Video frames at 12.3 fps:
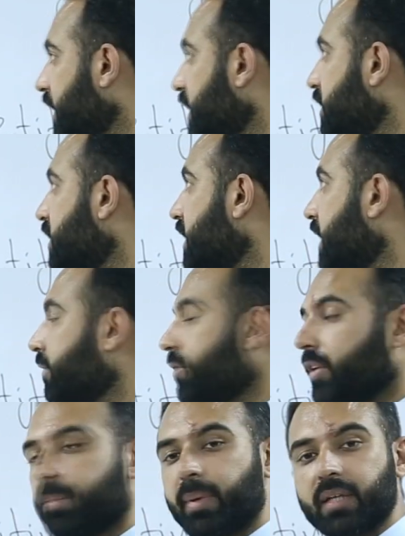each and
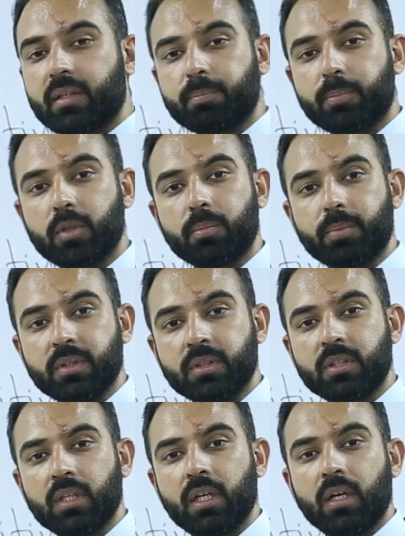every
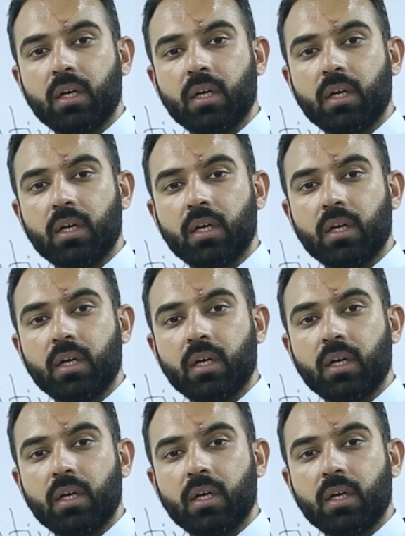purpose,